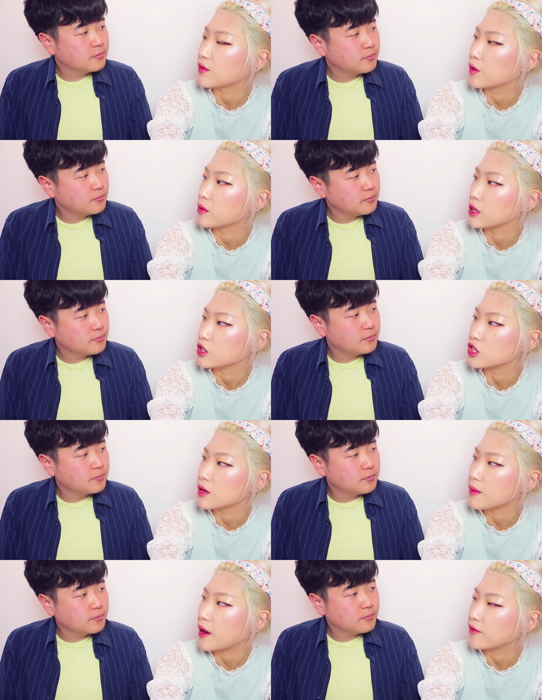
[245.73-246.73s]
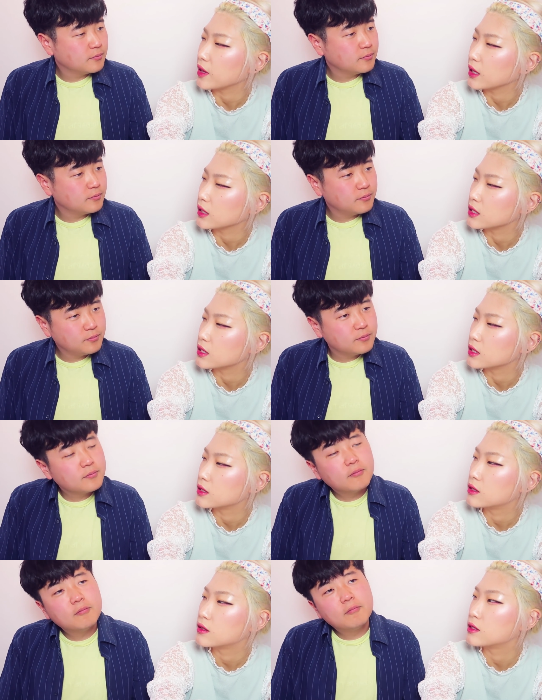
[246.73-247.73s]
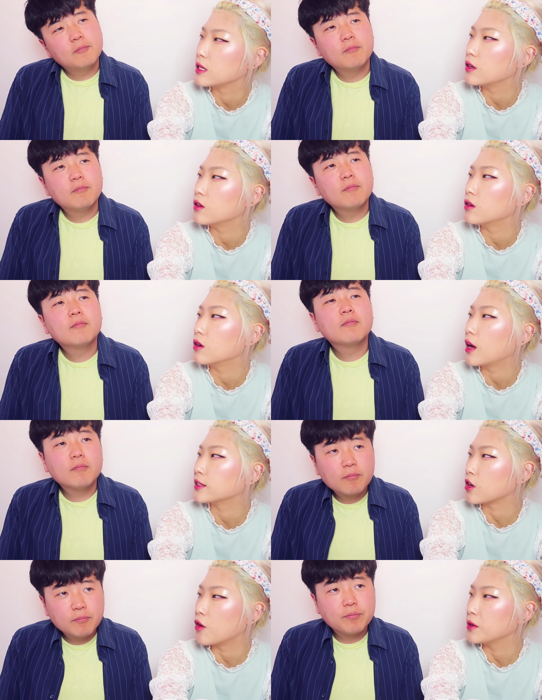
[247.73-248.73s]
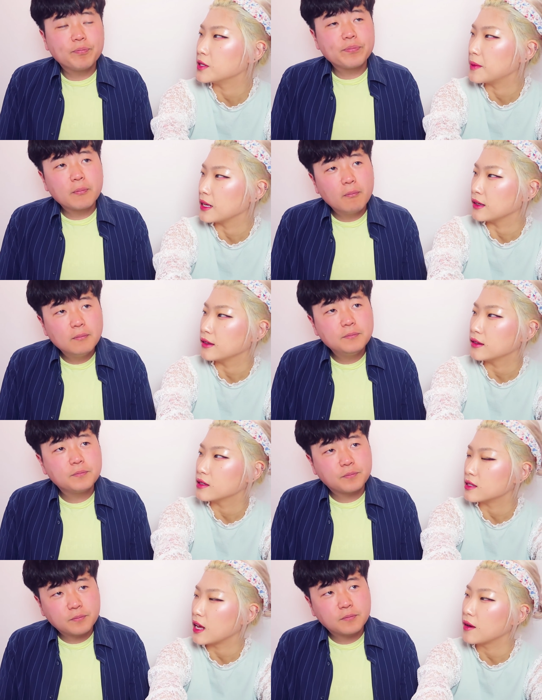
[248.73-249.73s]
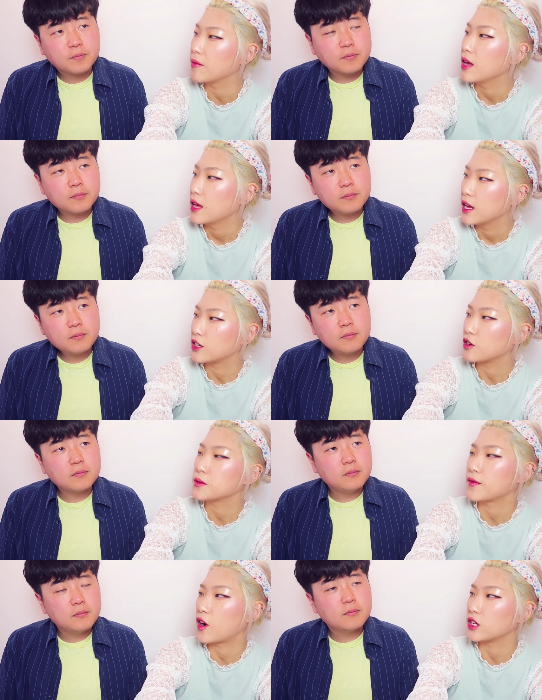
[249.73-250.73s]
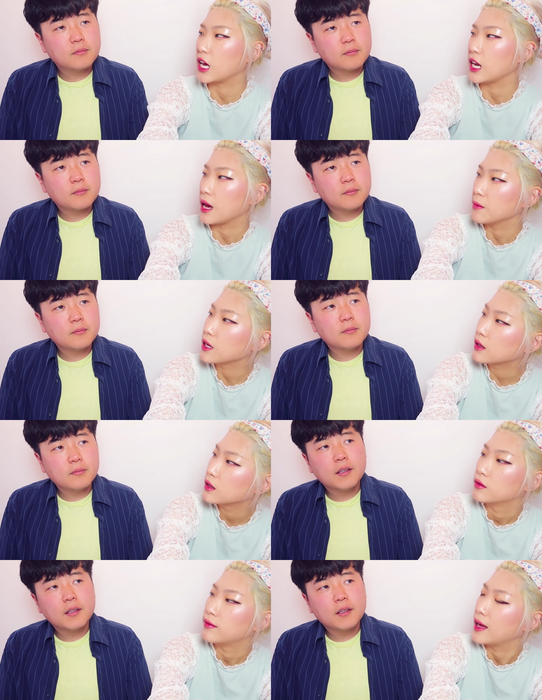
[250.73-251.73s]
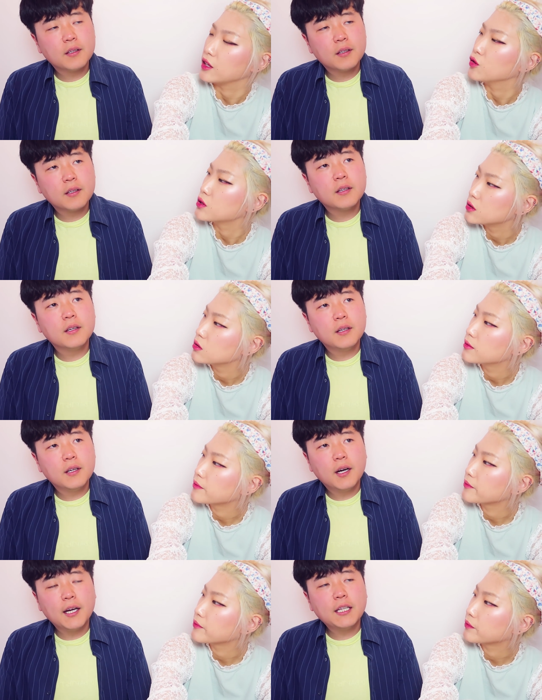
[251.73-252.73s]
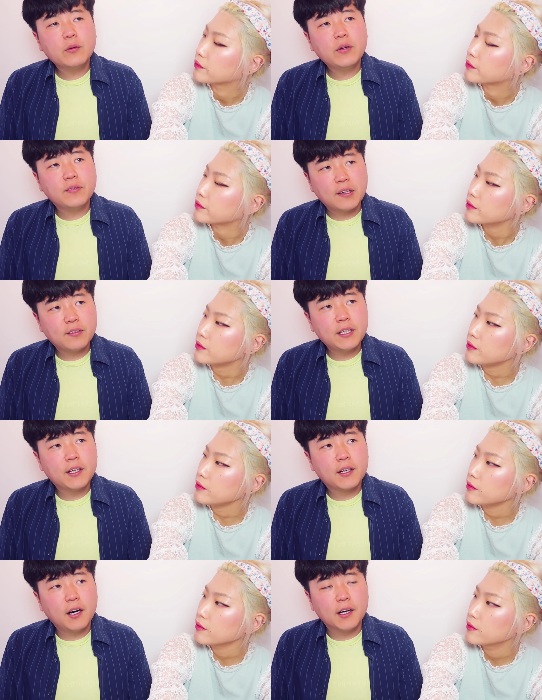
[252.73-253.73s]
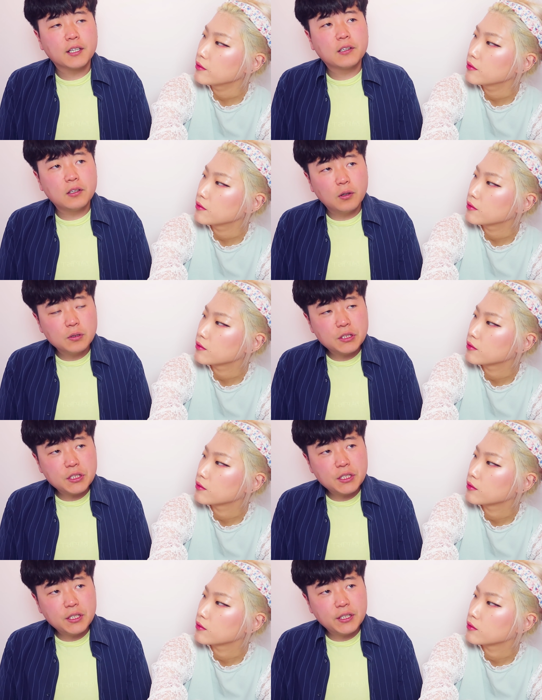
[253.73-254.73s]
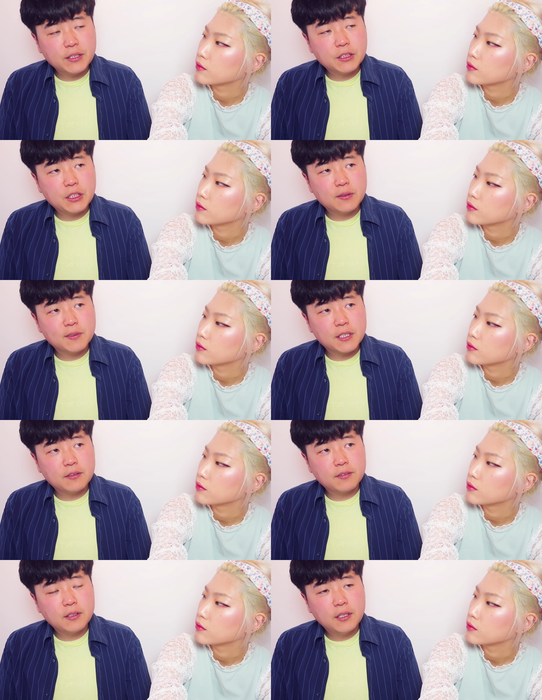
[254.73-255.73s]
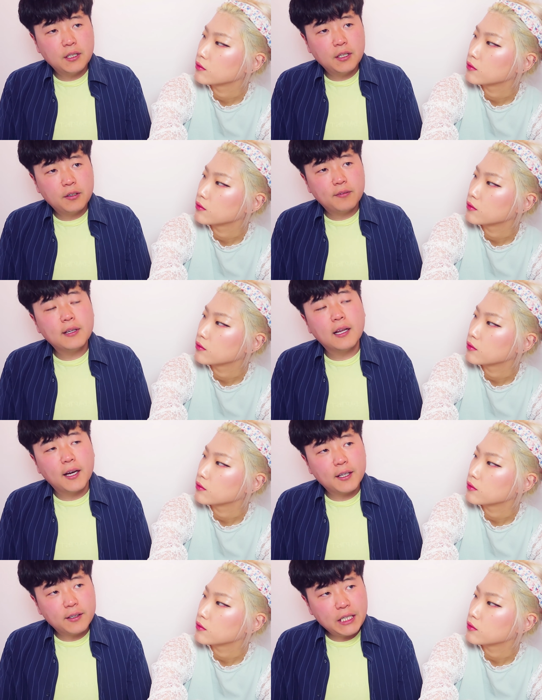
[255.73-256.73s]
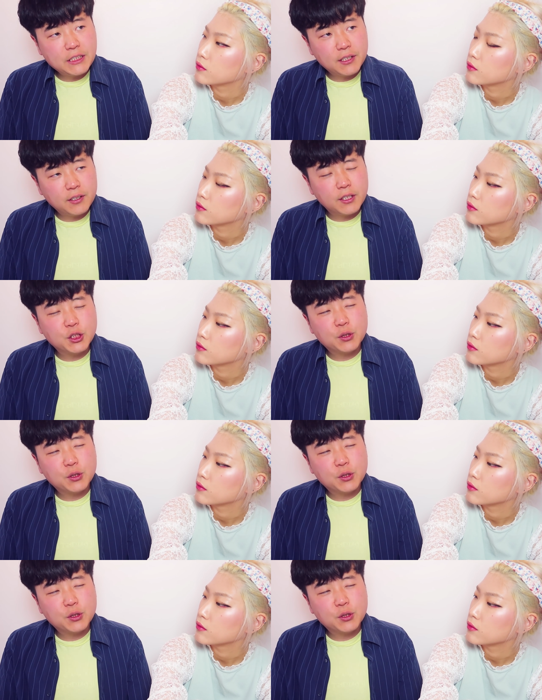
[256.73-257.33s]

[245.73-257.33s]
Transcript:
Speaker 1: of our relationship, I feel like, is still has always been the same in terms of our dynamic
Speaker 2: values. I think we've definitely gotten closer in terms of relying on each other and